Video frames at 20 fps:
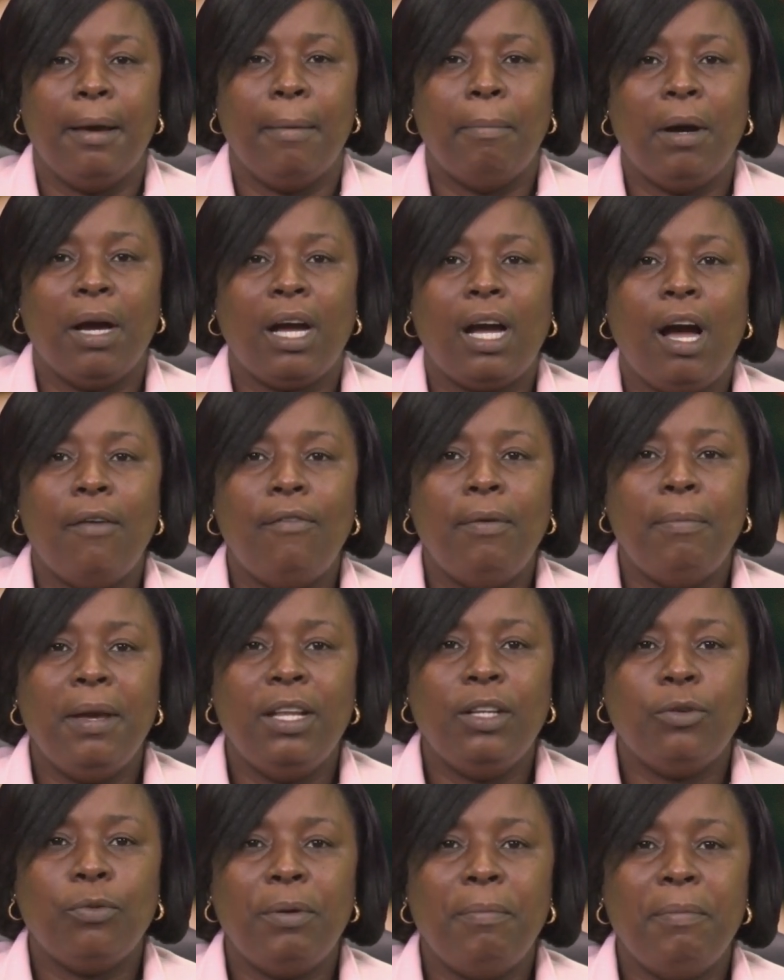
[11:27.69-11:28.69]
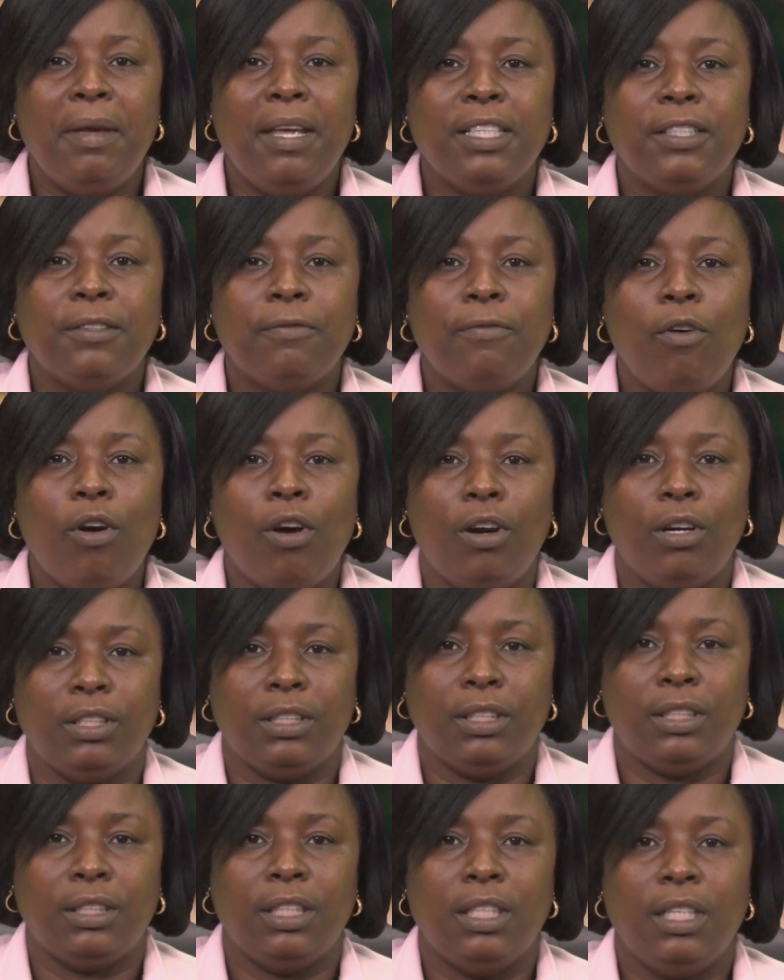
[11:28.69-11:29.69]
but government remains
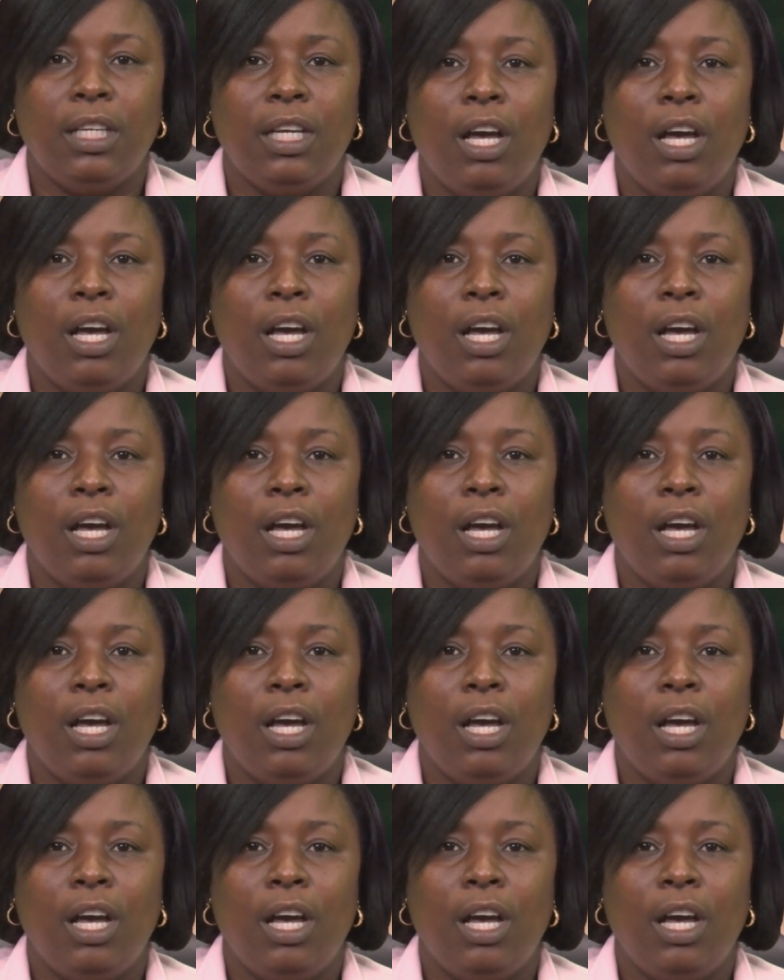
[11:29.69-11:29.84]
focused